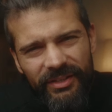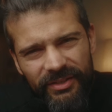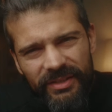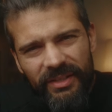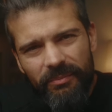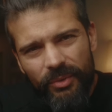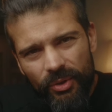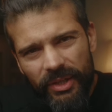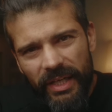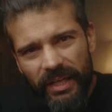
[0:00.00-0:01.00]
interesting
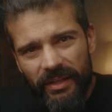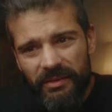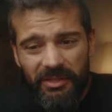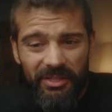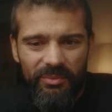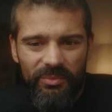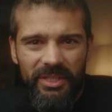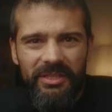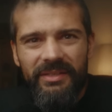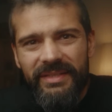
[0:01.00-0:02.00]
bokeh. You know,
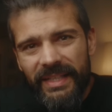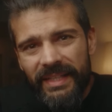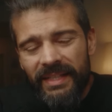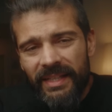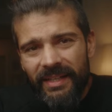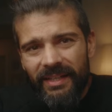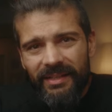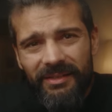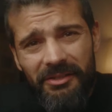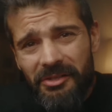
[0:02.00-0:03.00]
one could say
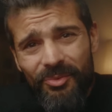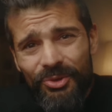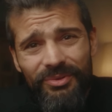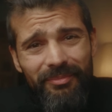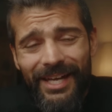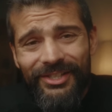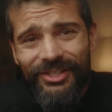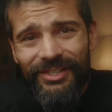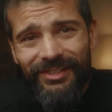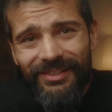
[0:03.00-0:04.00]
almost
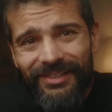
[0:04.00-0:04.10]
magical.